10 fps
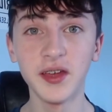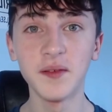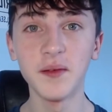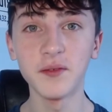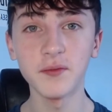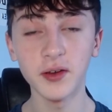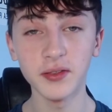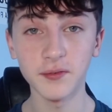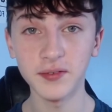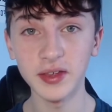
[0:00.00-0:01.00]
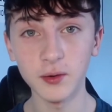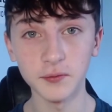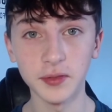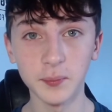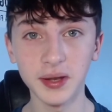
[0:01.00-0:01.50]
find the feet of
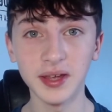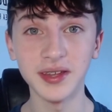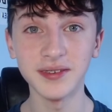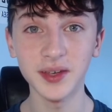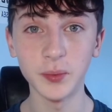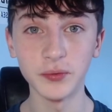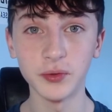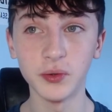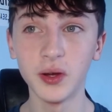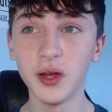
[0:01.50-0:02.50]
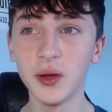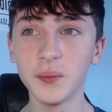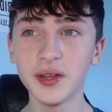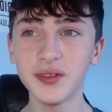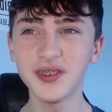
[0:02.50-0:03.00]
the player he's aiming for,
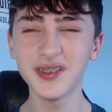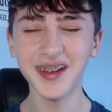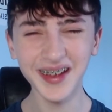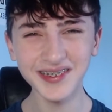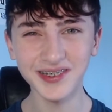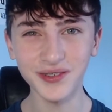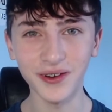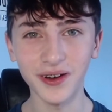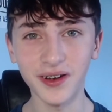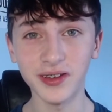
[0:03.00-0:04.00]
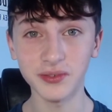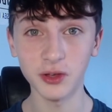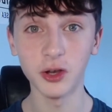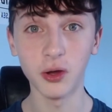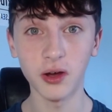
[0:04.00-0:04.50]
which I guess is quite high. It's a
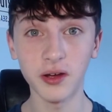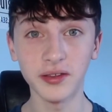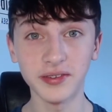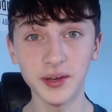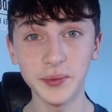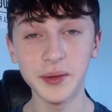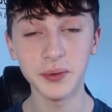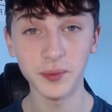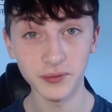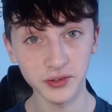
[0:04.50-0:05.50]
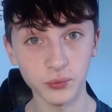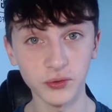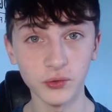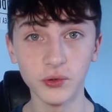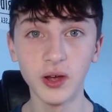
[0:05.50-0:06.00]
lot higher than Tammy Abraham's, as we
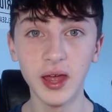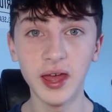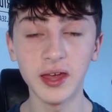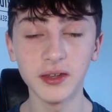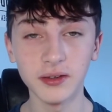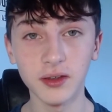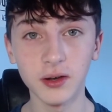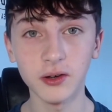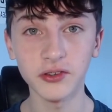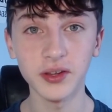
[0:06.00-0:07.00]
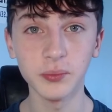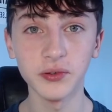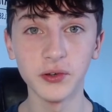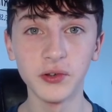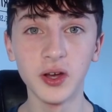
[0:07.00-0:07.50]
saw in the last
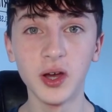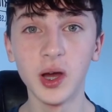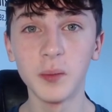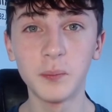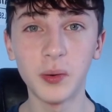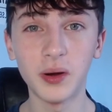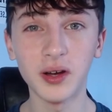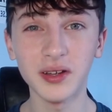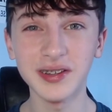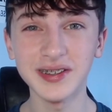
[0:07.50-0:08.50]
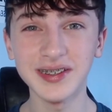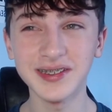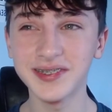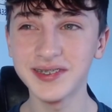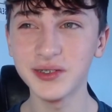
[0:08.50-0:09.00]
episode, but it's
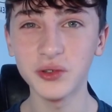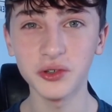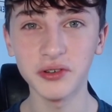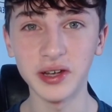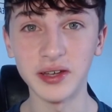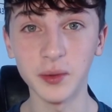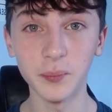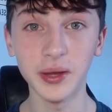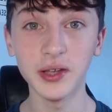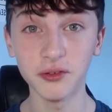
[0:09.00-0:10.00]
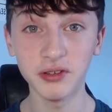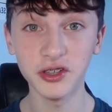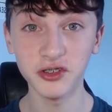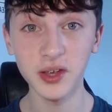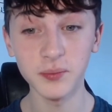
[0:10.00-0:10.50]
still not great compared to Reece
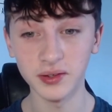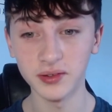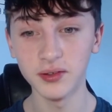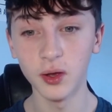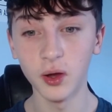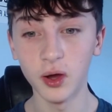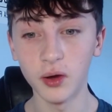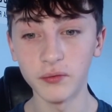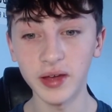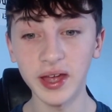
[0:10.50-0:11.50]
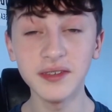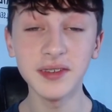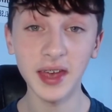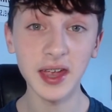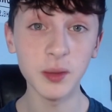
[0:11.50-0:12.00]
James's of
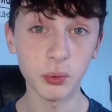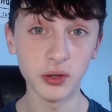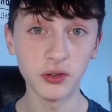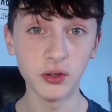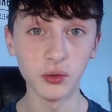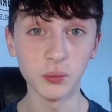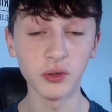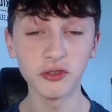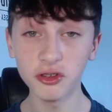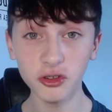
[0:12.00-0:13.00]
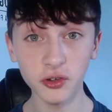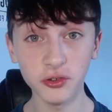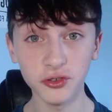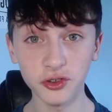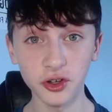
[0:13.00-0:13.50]
88.2, which just goes
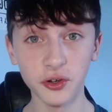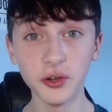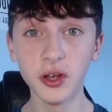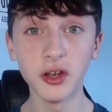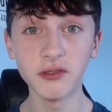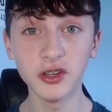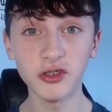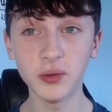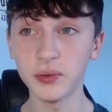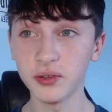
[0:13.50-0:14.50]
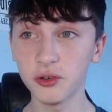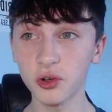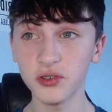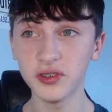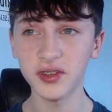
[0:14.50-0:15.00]
to show Reece James's
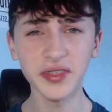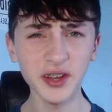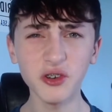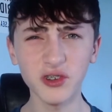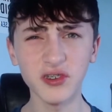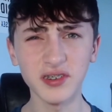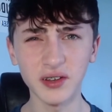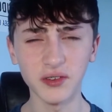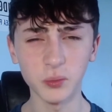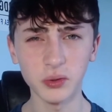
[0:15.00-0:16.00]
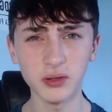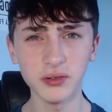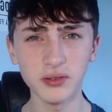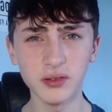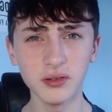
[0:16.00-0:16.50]
crosses. I think crosses count as a pass,
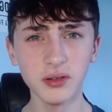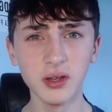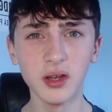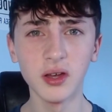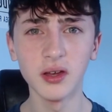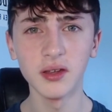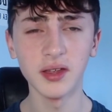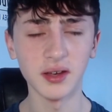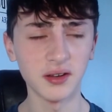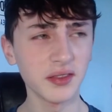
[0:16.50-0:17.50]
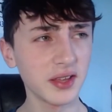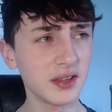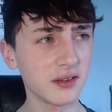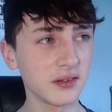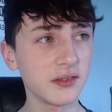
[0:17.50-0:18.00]
no? Yeah, I think it
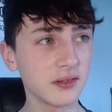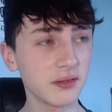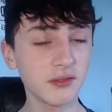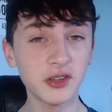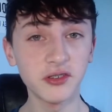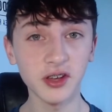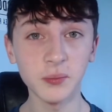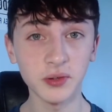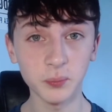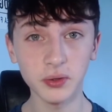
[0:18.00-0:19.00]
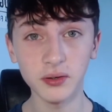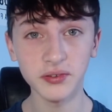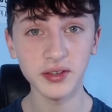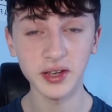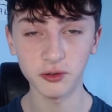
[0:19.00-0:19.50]
does. Reece James's
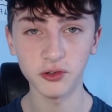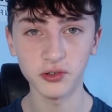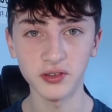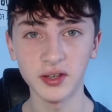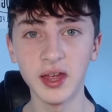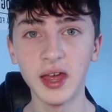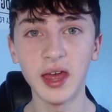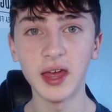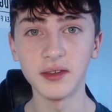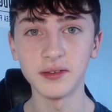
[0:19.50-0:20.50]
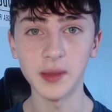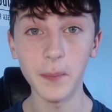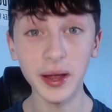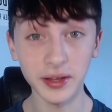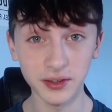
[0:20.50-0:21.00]
passing and crossing is
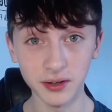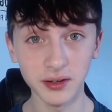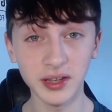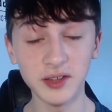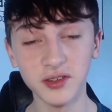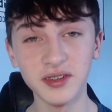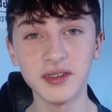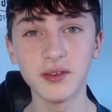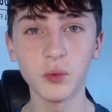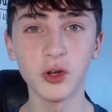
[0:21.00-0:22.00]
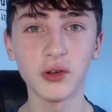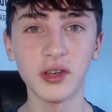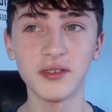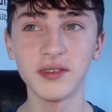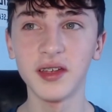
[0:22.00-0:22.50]
immaculate. He just needs to work on
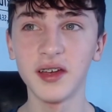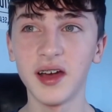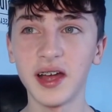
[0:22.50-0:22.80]
his, I guess,